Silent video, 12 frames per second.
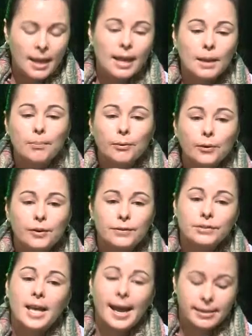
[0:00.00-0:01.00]

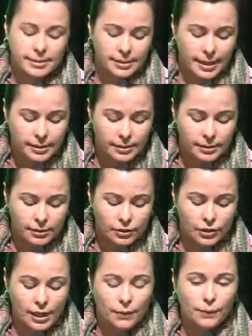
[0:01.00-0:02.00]
Improved access
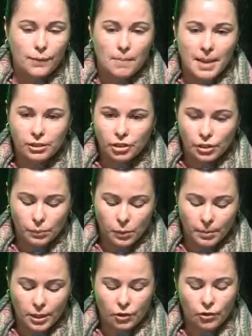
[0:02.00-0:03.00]
to information
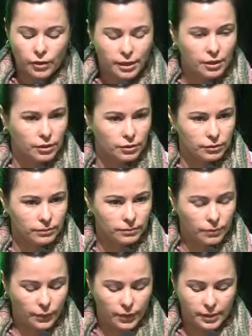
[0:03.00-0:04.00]
will be critical
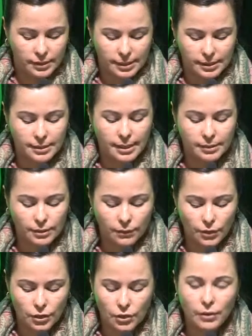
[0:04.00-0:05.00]
for the success
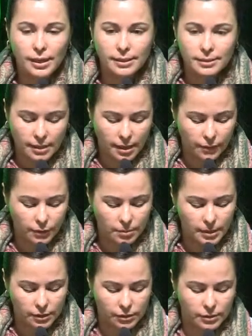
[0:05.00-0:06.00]
of the new
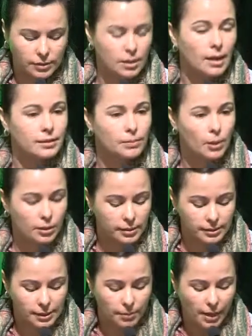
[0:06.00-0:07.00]
intergovernmental science
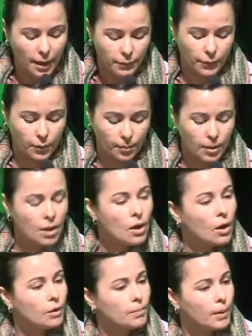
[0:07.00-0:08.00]
policy platform
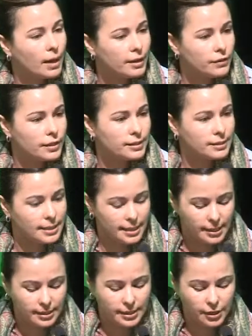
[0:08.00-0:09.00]
on
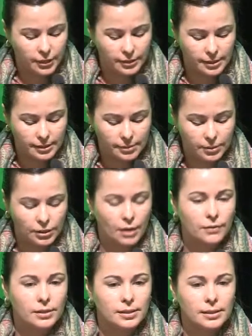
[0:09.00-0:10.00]
biodiversity and ecosystem
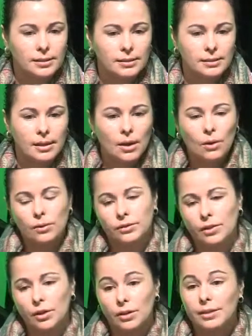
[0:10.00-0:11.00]
services,
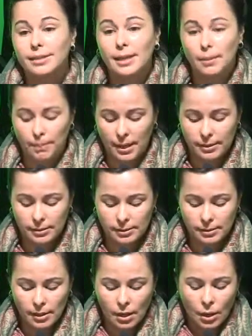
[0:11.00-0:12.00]
also known as IPBES,